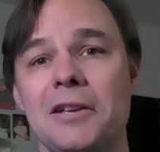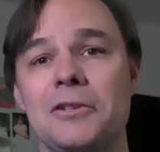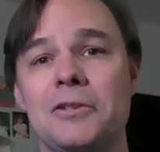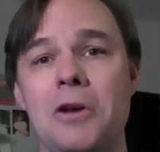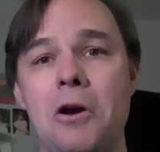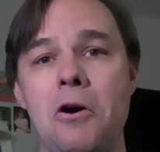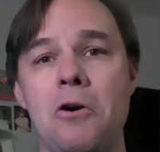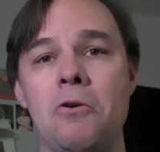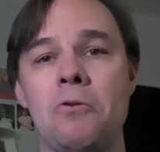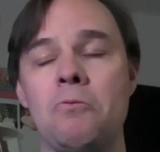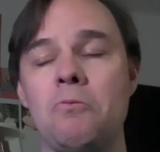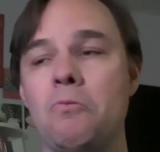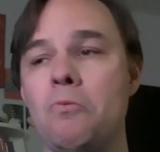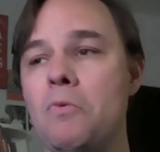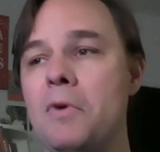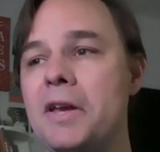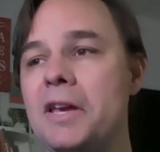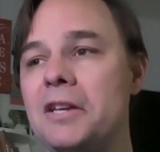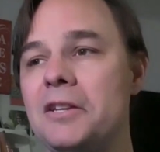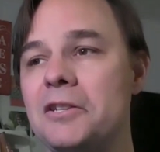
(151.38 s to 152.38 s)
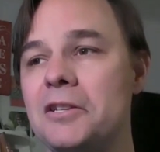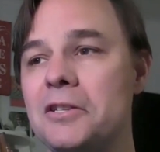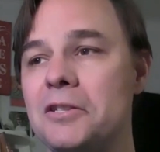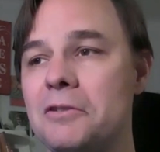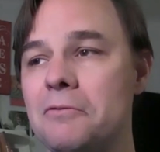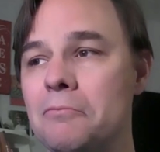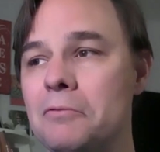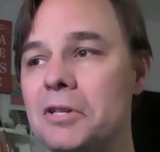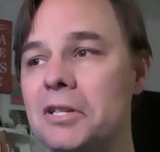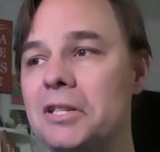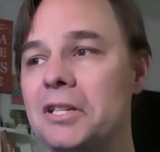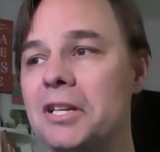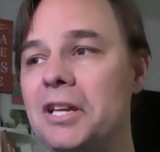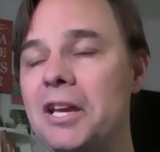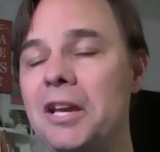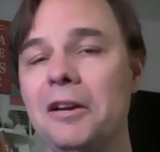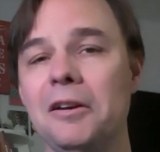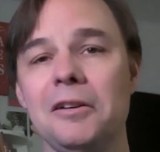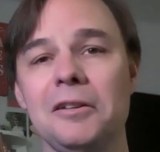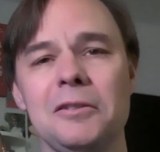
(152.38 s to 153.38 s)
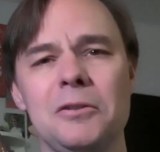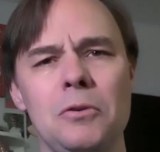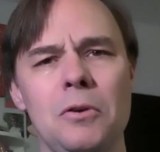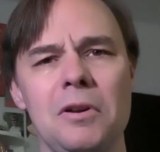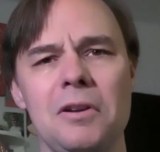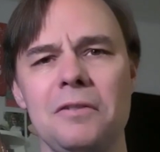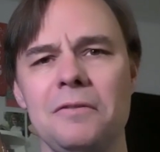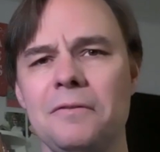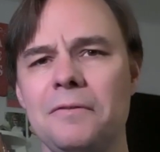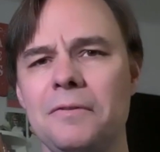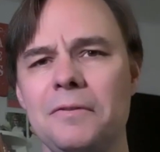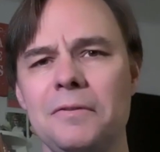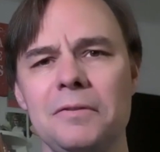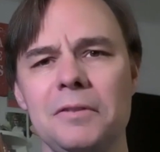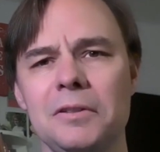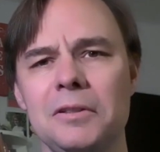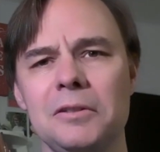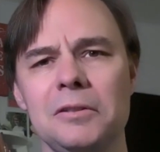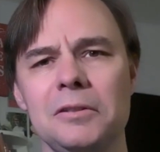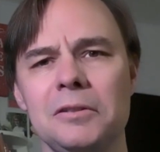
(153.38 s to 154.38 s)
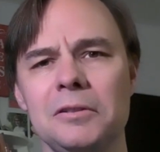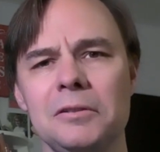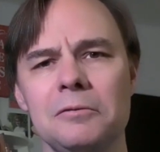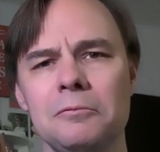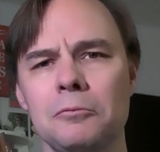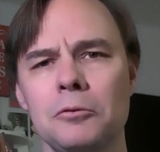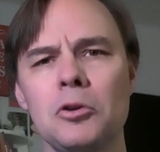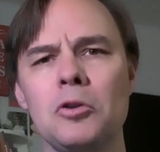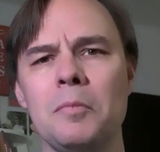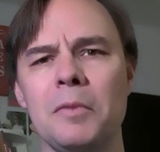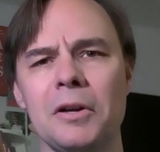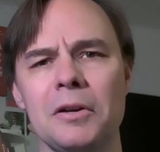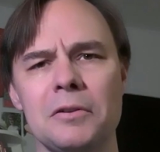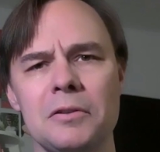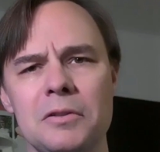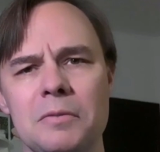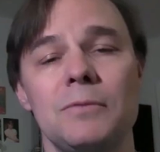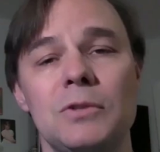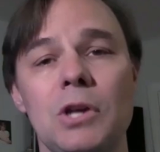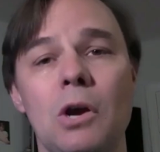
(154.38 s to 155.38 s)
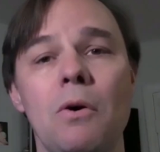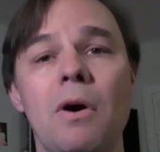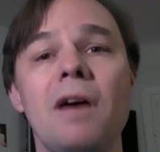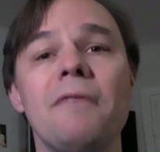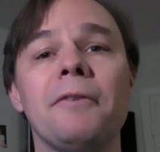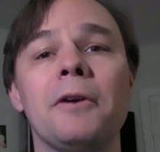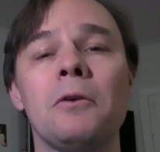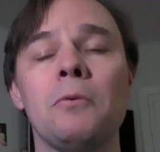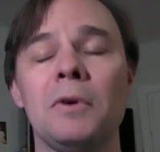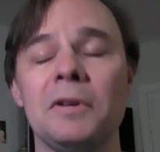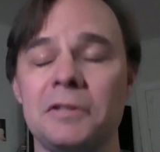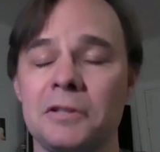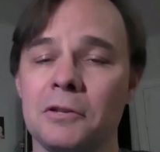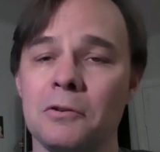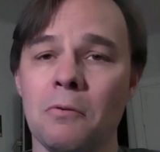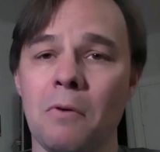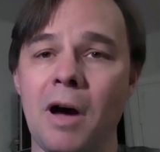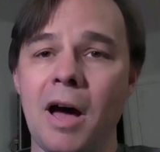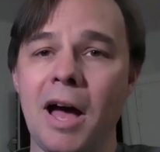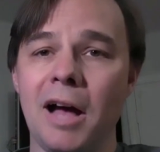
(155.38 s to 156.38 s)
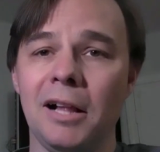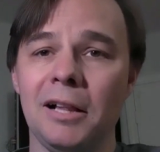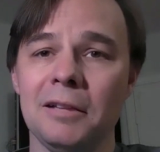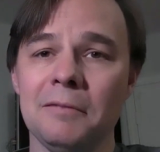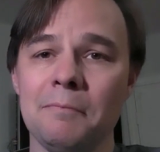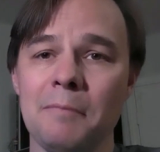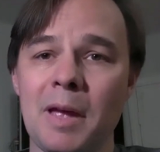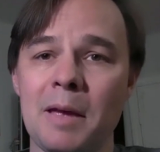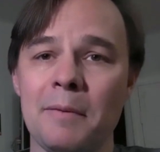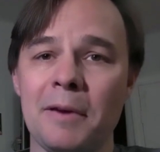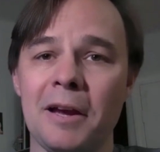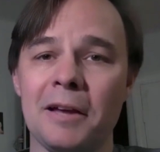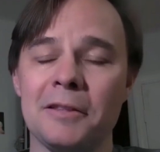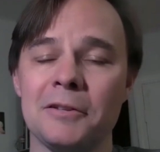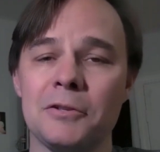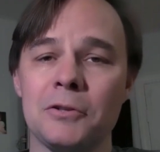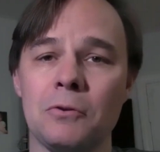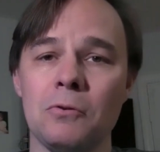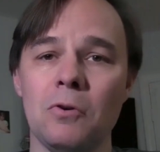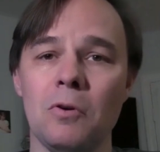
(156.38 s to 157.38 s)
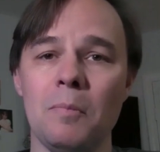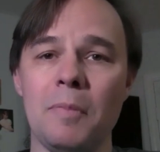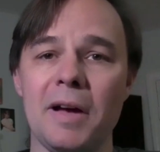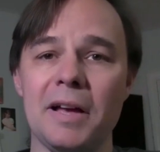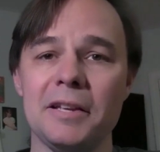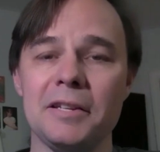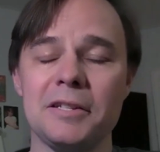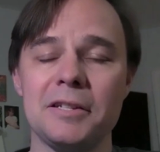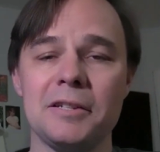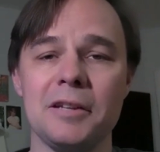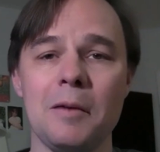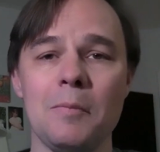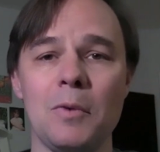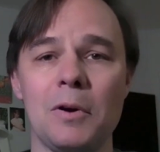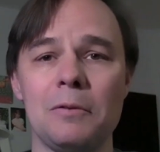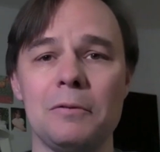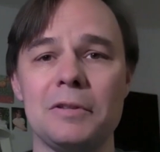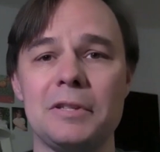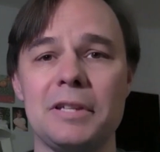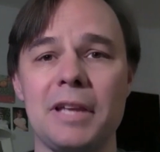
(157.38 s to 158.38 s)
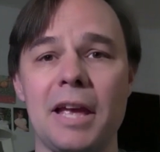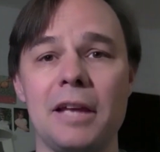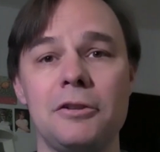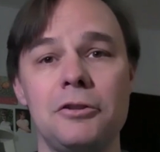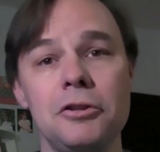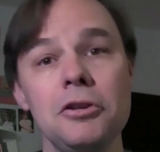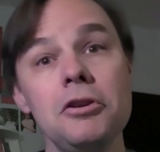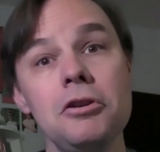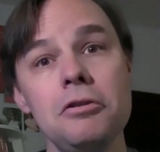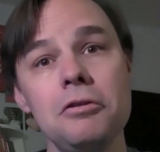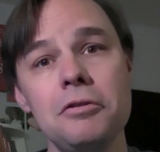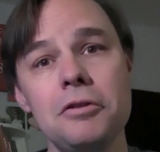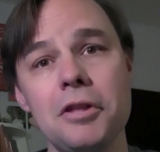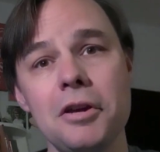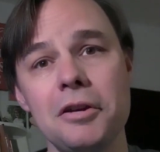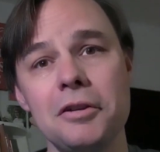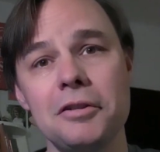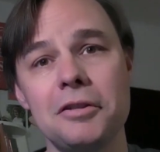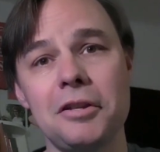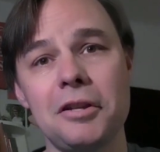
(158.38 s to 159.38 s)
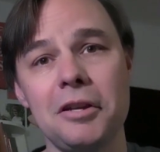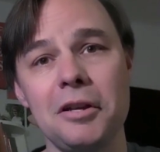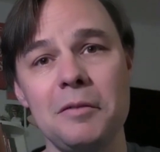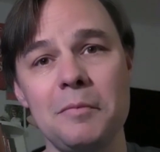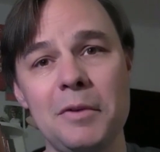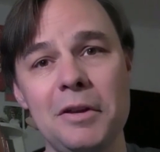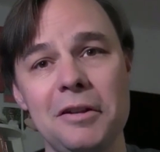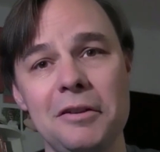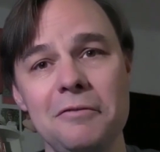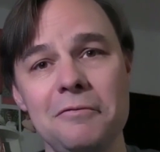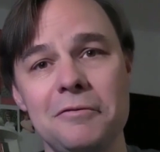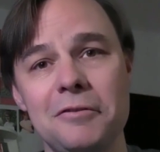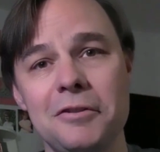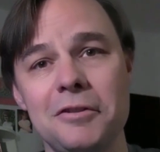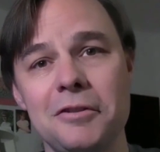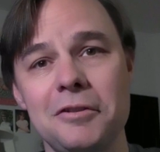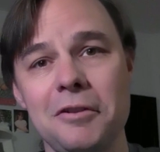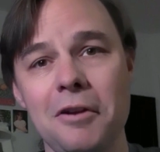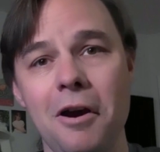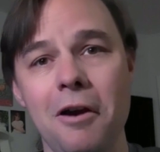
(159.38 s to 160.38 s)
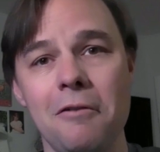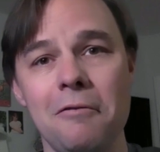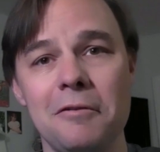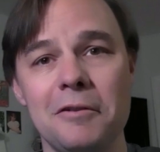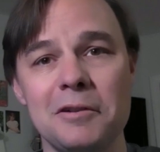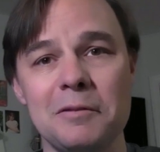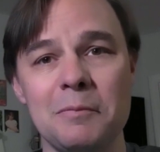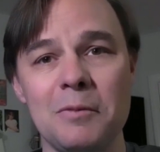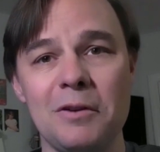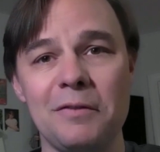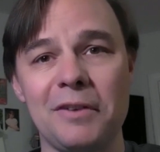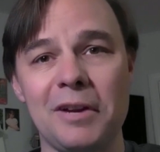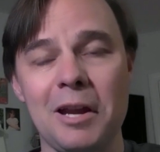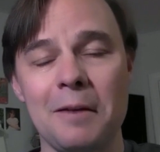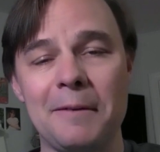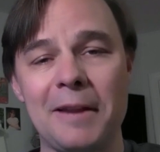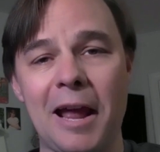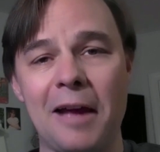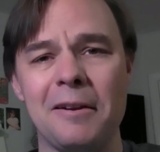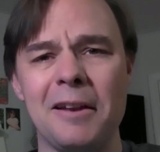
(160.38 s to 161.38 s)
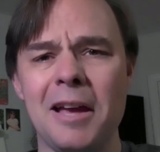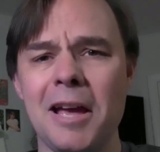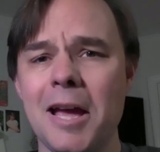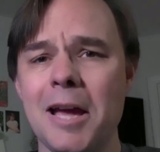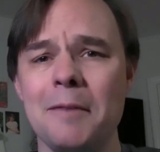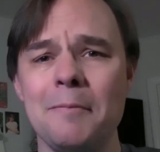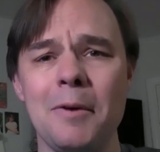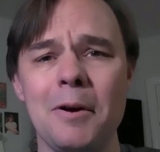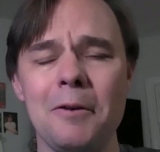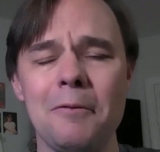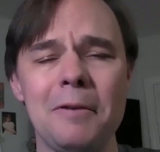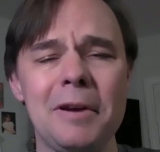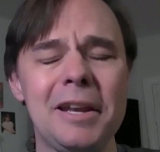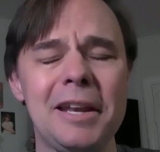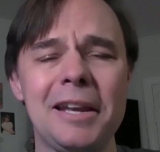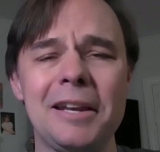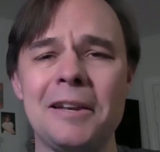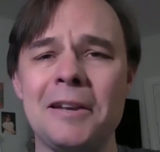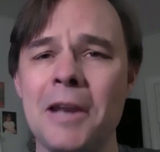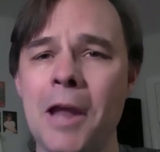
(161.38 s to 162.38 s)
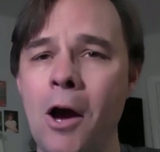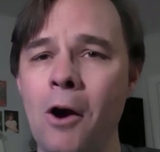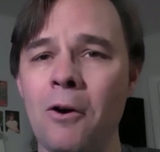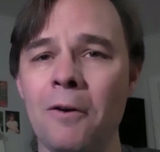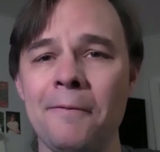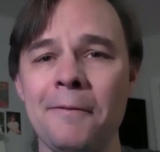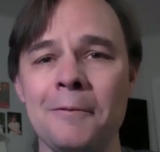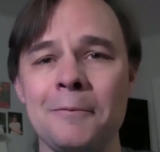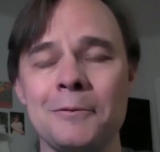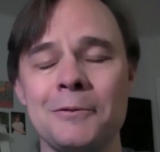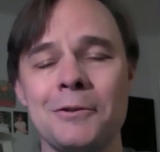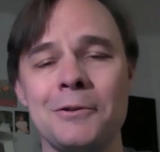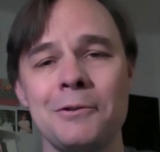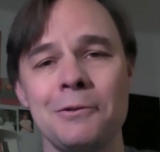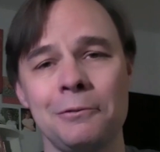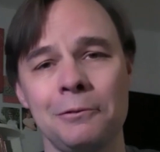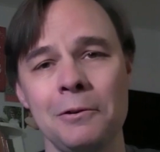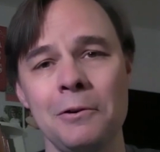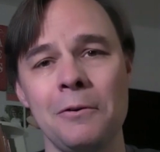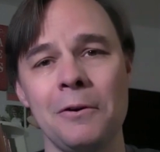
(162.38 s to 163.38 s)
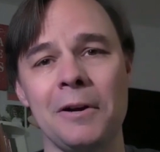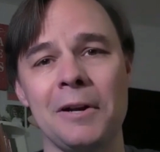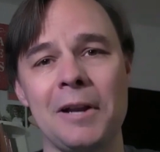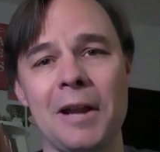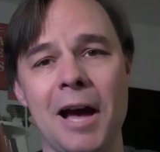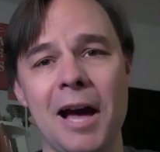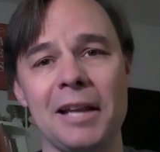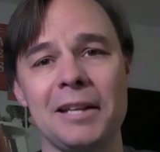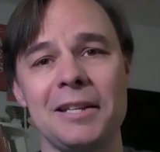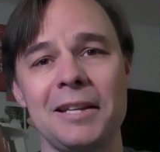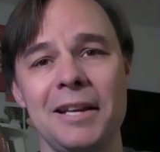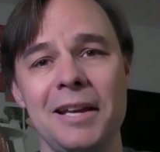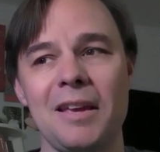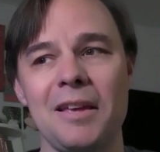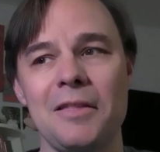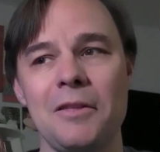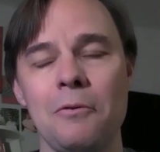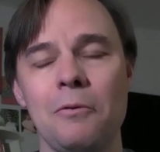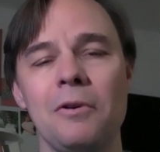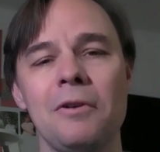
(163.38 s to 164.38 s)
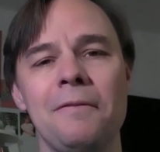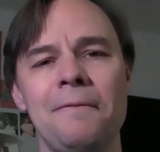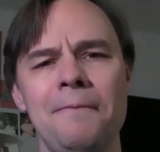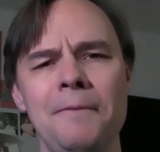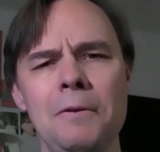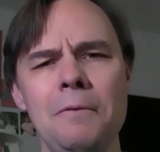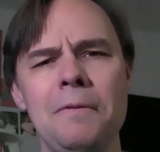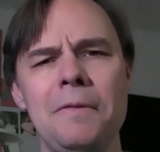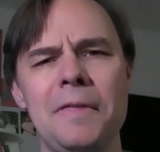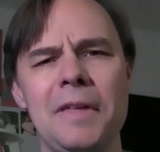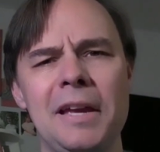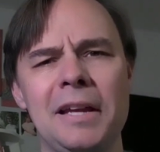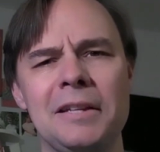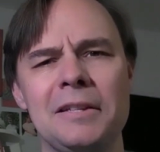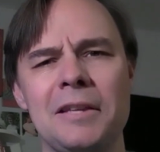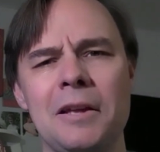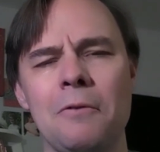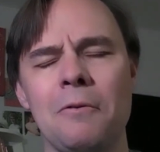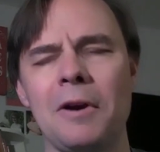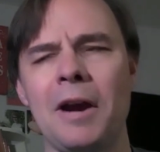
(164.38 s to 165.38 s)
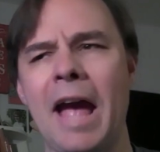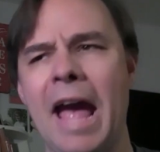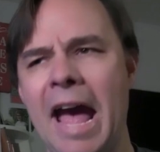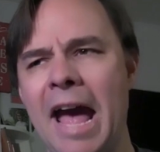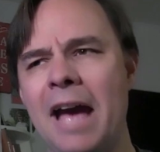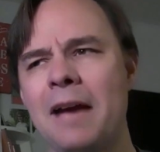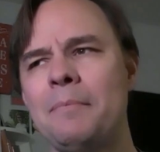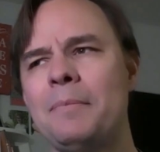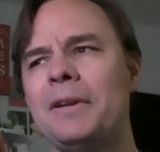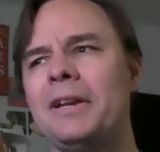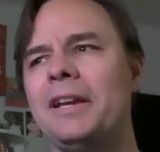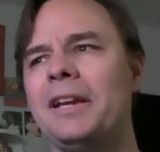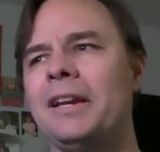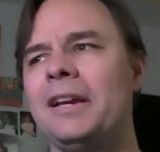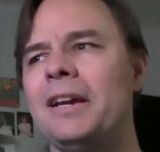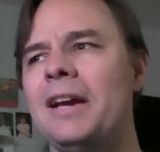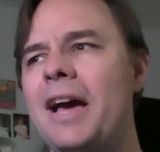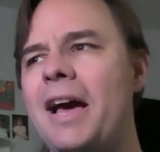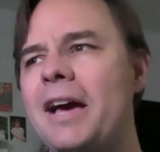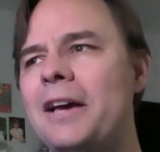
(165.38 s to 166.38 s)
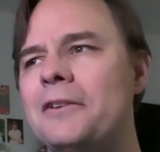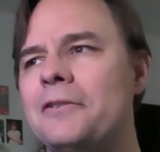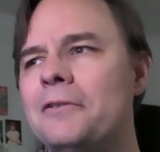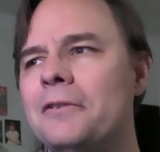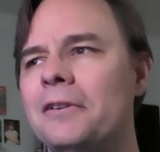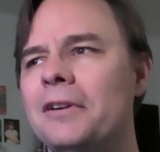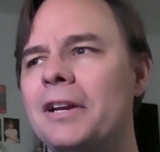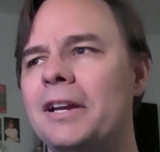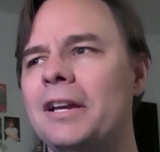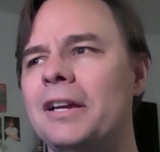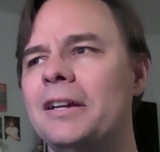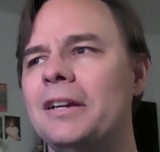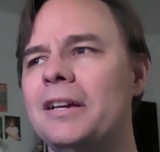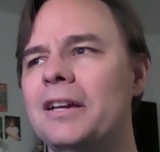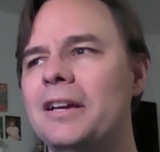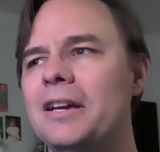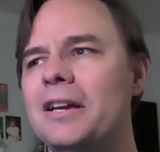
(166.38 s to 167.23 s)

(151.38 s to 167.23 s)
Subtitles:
so we just would hear sort of little rumors. So every once in a while, maybe on the school bus, someone would say, "Dude, there's gonna be a new Star Wars movie coming out," but we didn't know if it was true or not. There were a few things that were happening during